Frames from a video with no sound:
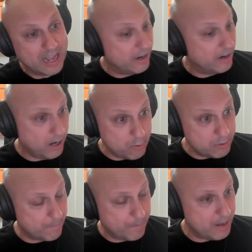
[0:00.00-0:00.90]
And
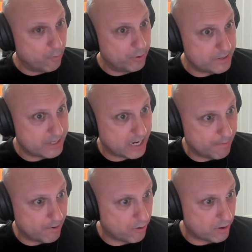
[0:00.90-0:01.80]
loads of people used to
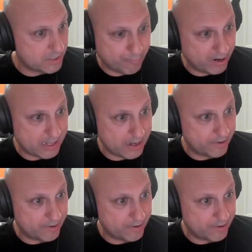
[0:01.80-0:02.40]
come across and bring their